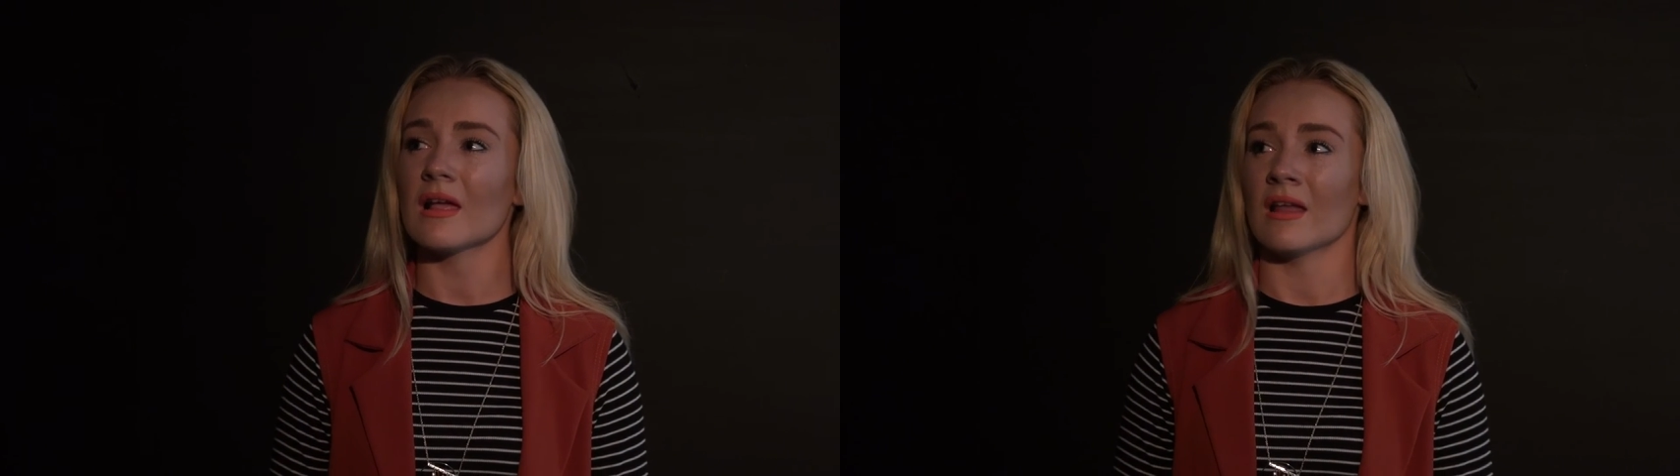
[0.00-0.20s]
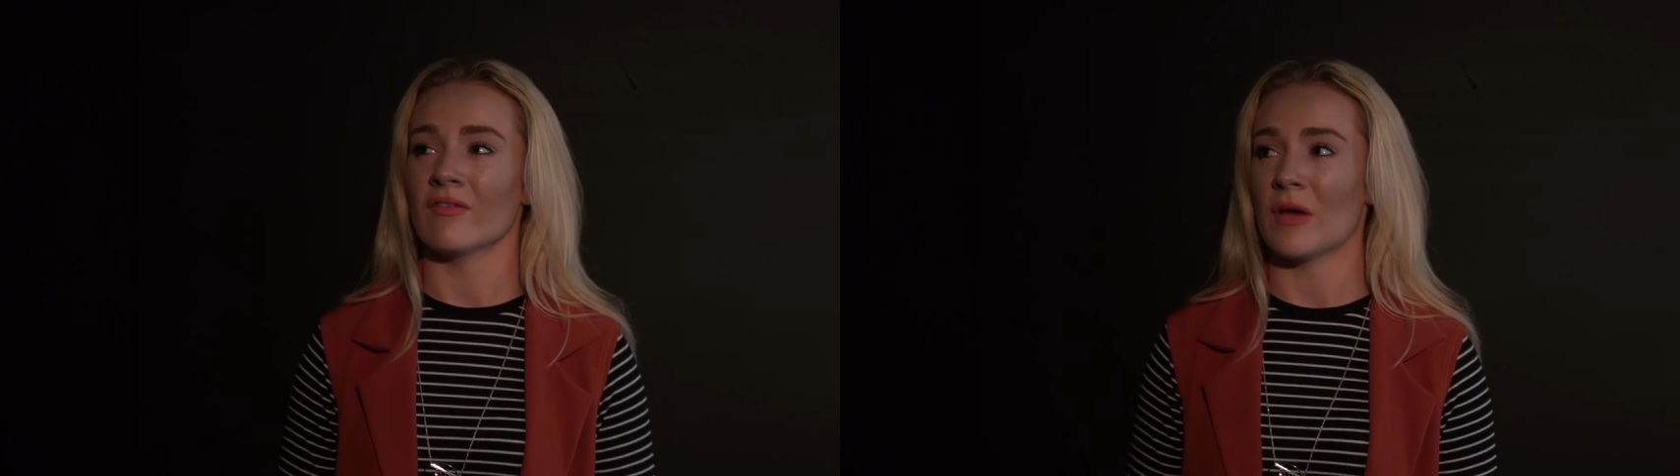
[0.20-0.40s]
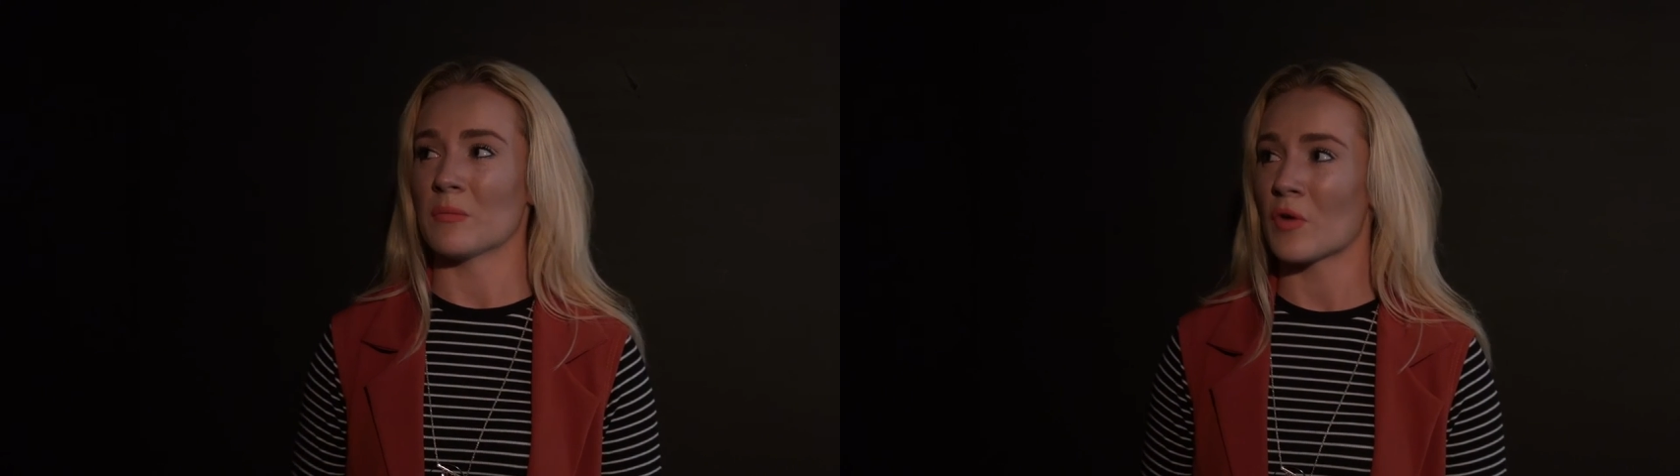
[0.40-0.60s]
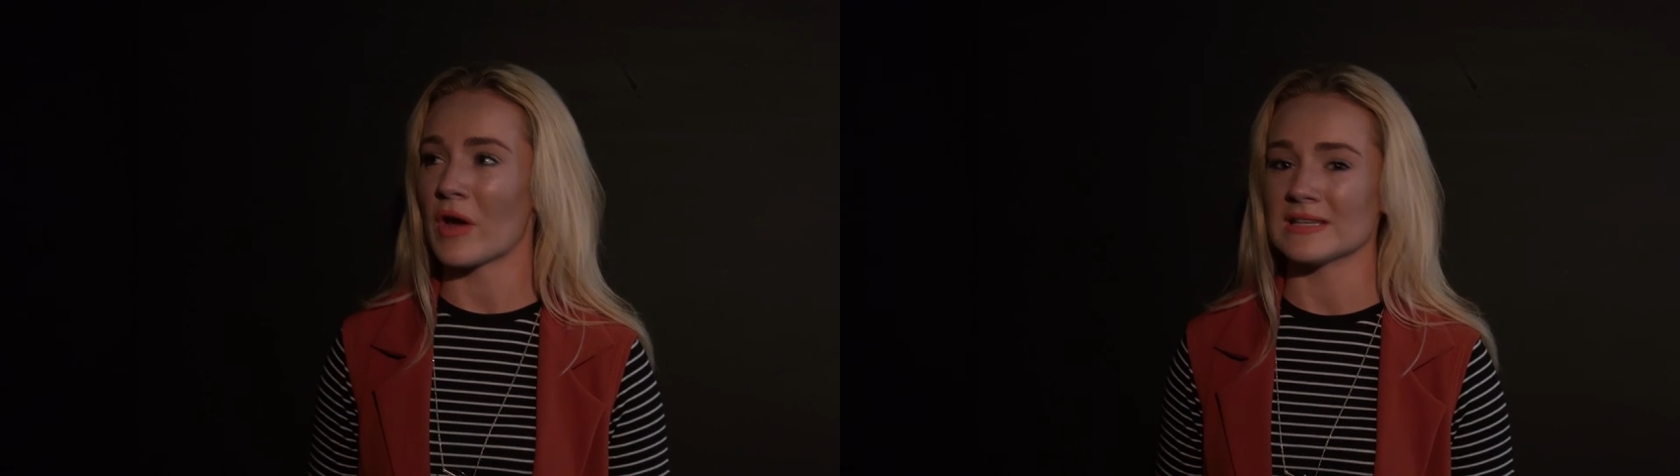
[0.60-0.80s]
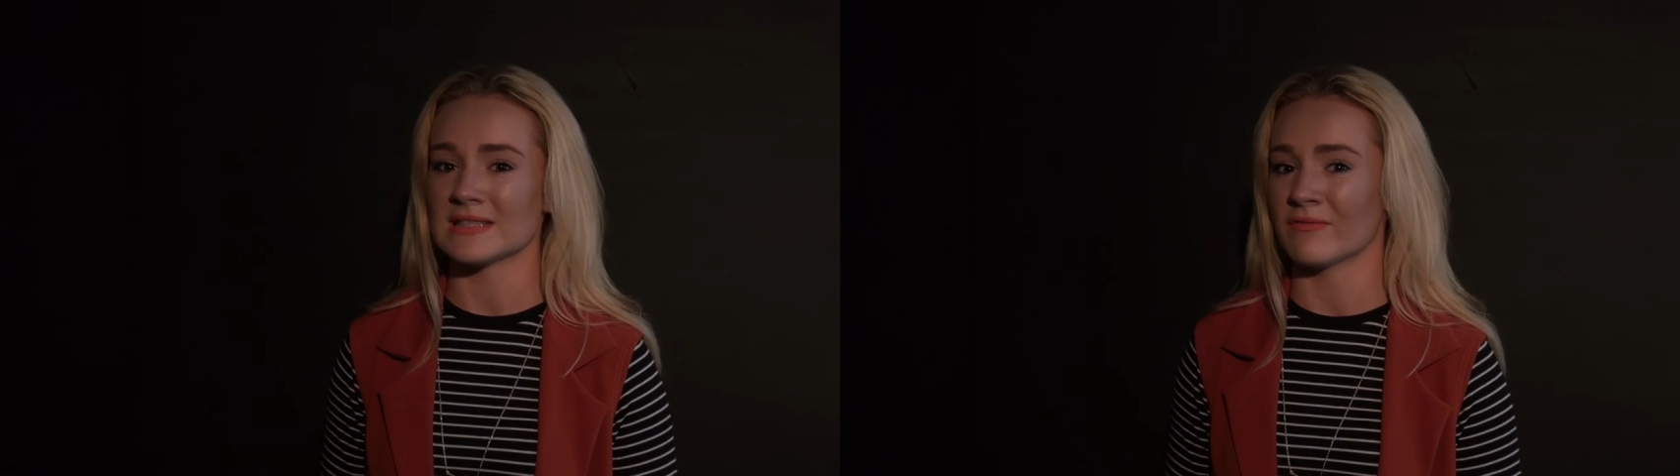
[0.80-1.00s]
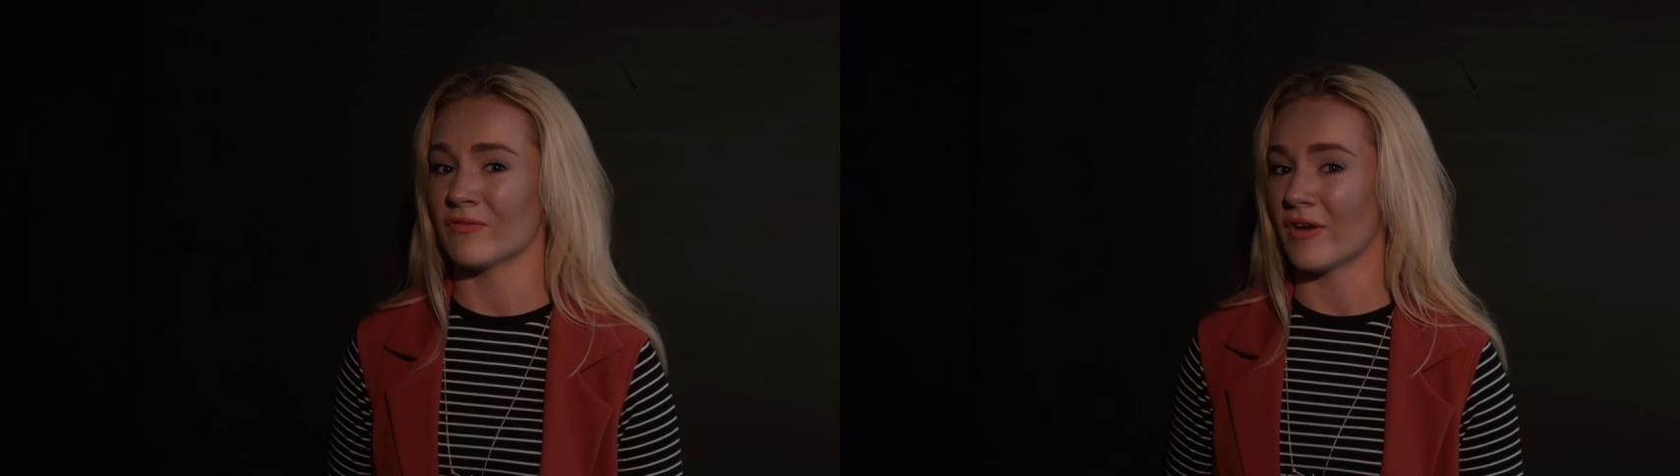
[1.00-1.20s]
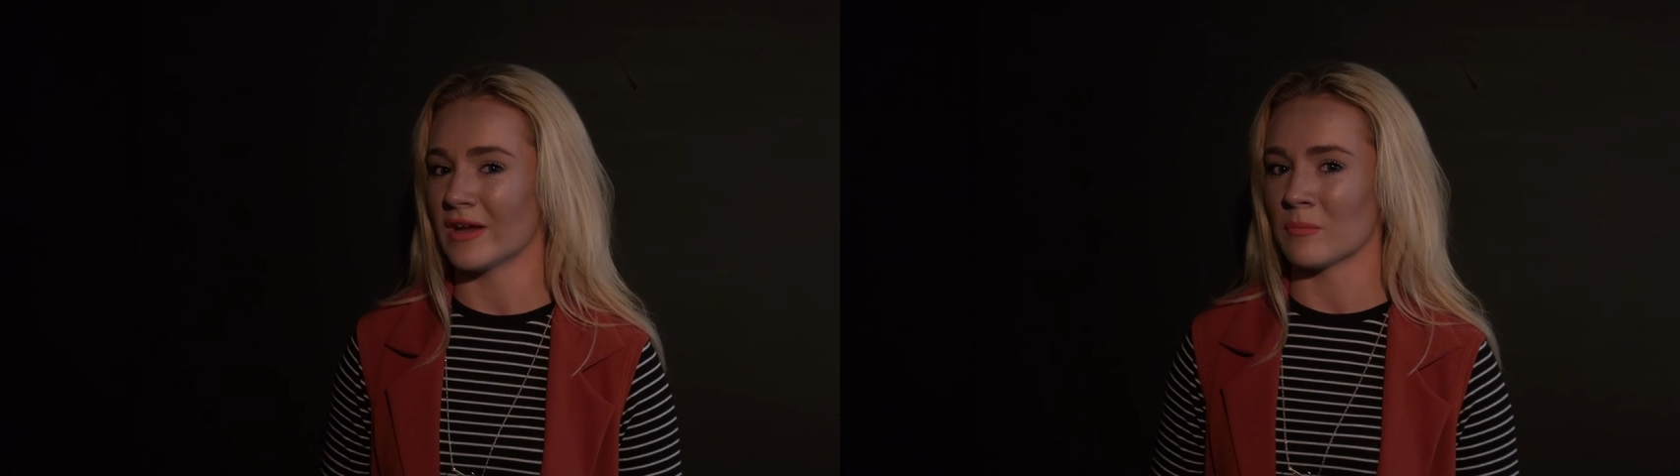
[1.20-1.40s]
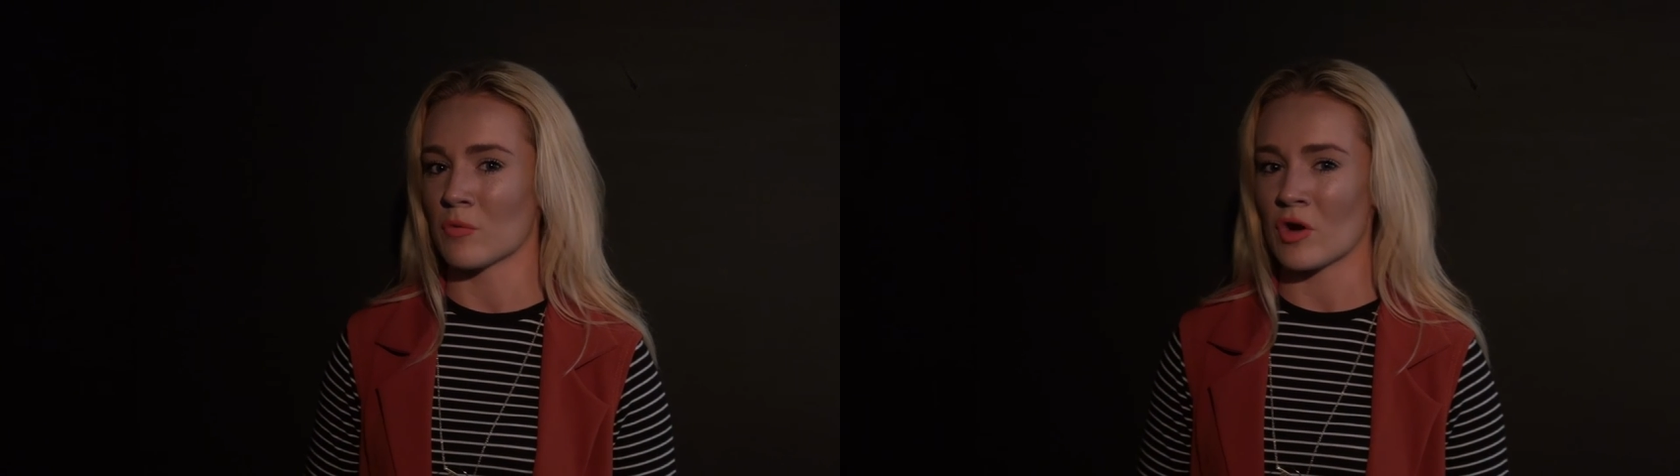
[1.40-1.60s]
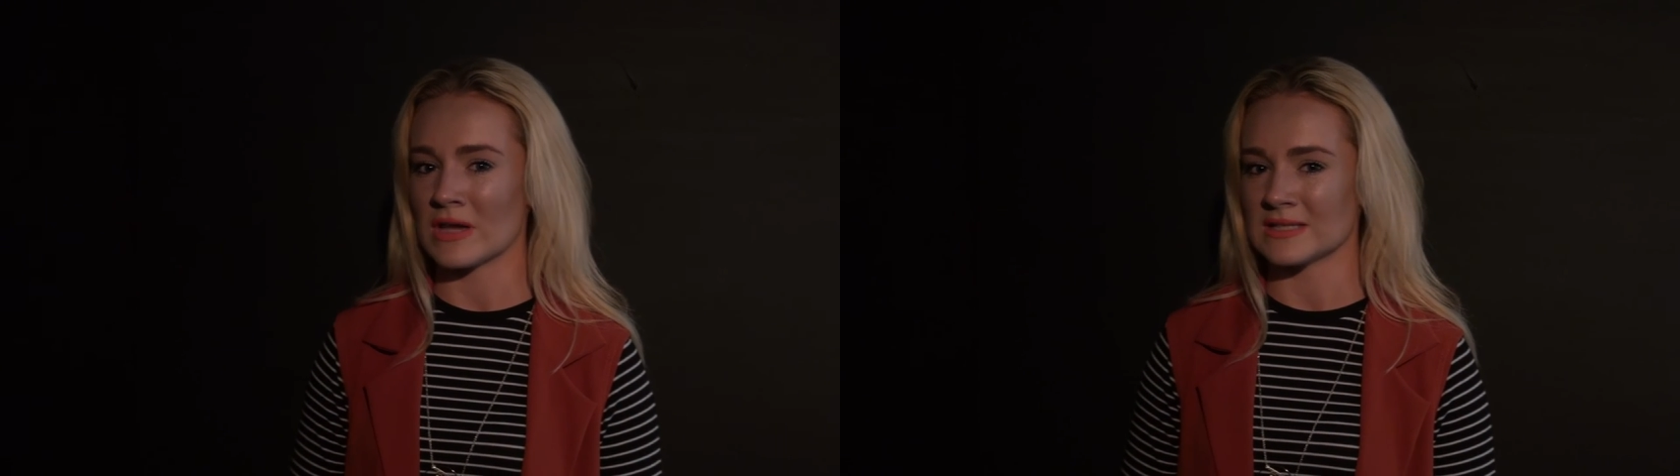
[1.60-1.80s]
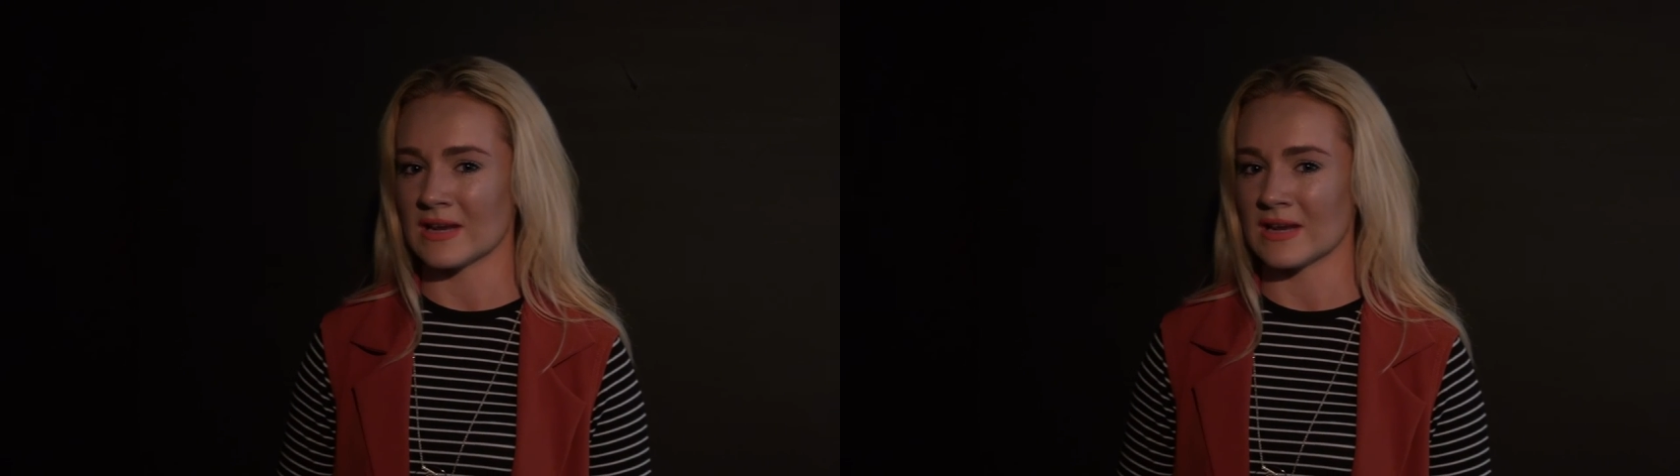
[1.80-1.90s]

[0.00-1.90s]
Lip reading: If I'm crazy, then fine, I'm crazy.